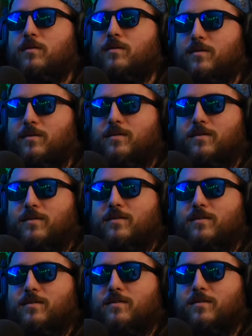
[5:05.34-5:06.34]
Like, how do you
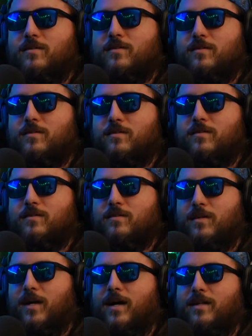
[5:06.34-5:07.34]
even capture that?
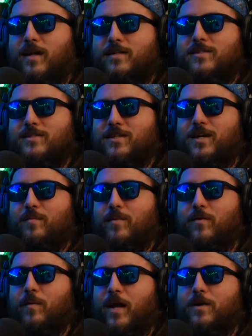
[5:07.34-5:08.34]
Yeah, that's insane,
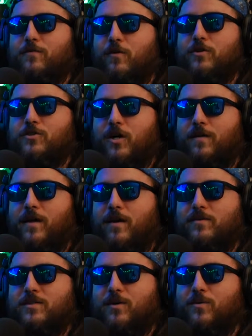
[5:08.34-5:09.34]
bro. When I first saw that, I
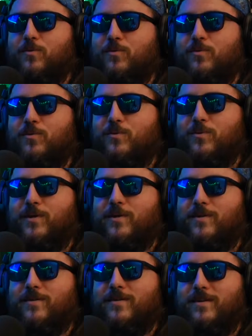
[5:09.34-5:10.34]
was like, ooh,
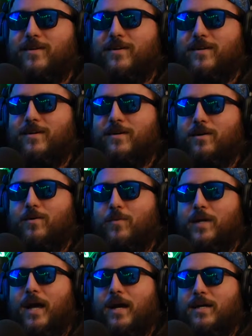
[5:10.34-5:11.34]
dude.
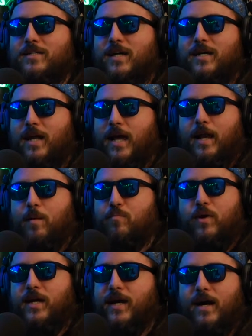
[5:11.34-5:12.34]
Well, yeah, because, like, it didn't
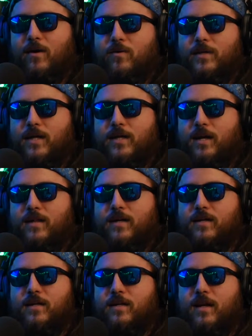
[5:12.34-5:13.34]
break out. Like, none of the,
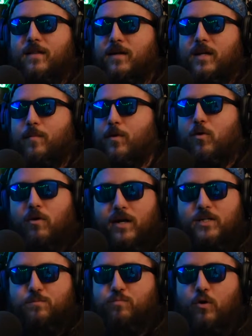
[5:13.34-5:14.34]
none of the
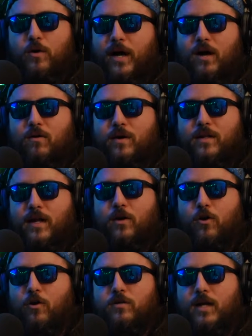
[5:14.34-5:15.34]
Demogorgons broke out and, like,
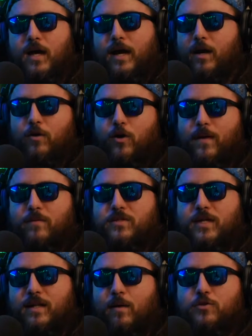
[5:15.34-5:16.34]
hurt that. I don't know. That was,
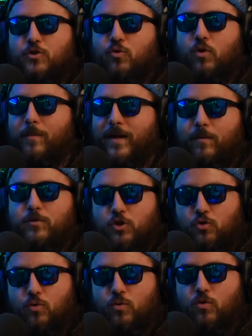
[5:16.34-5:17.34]
like, that was cool. I mean, it was
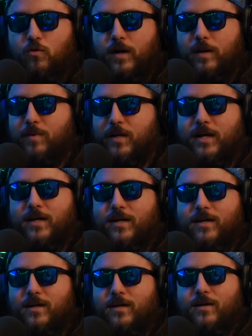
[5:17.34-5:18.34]
cool, right? But, like... Because
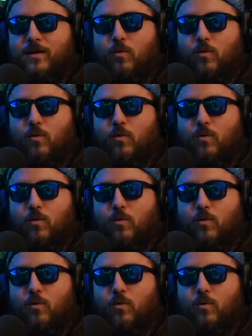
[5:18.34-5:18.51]
mm-hmm.